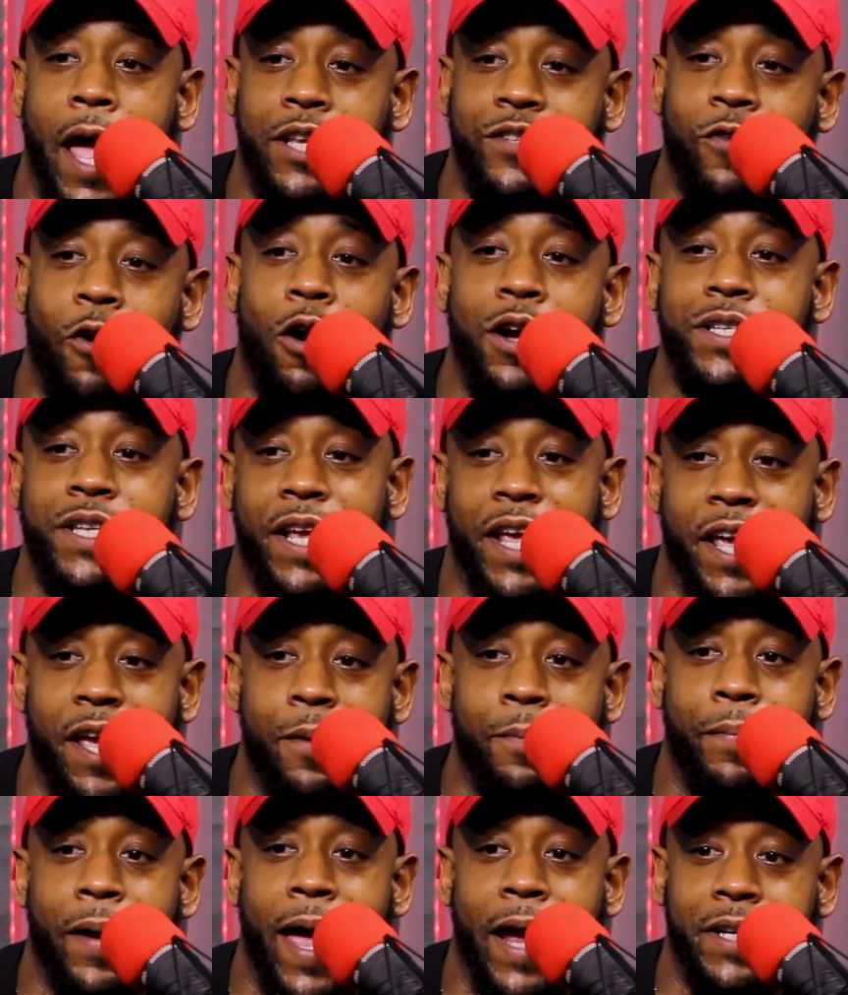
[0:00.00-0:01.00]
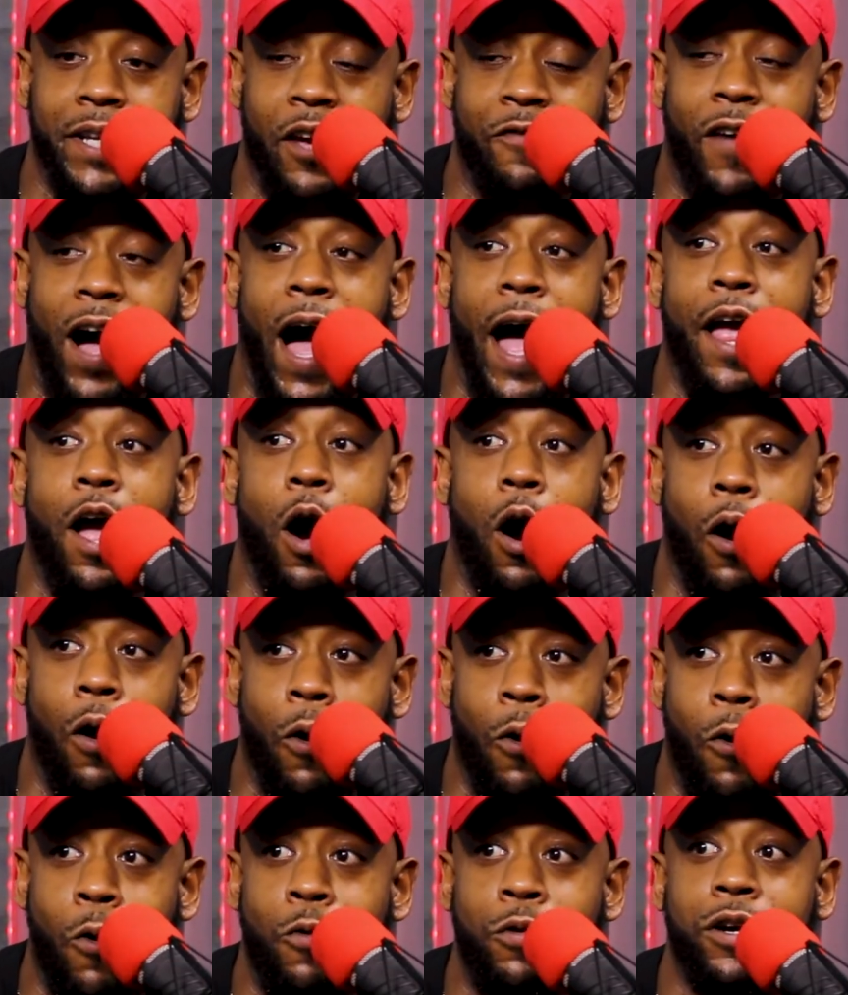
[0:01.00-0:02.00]
as far as the impact if I
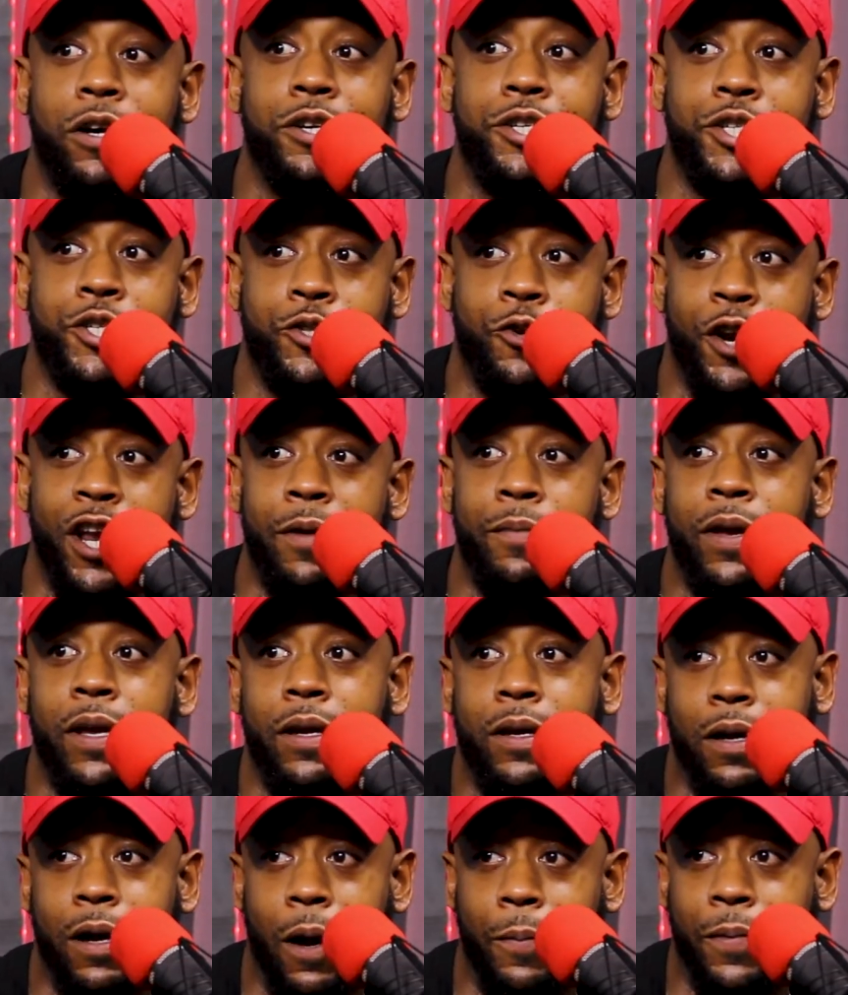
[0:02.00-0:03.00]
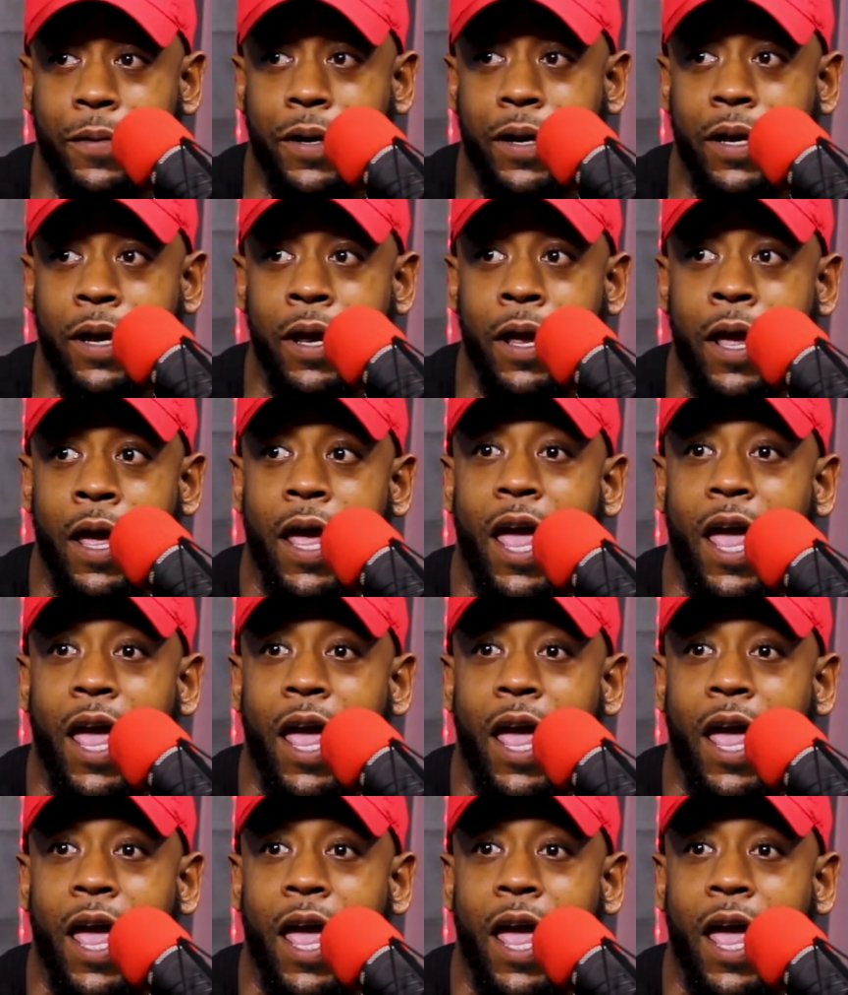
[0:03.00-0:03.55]
own a streaming company,